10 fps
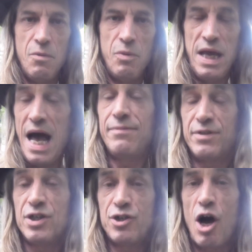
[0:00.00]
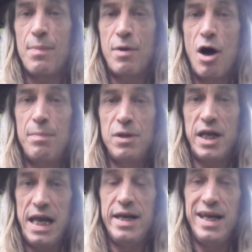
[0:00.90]
We have to stop
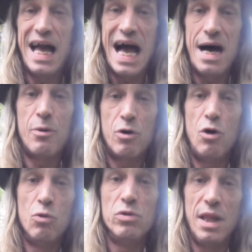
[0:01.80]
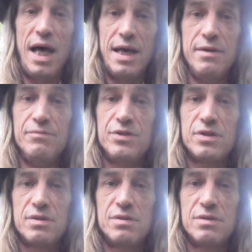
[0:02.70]
complicating our own lives.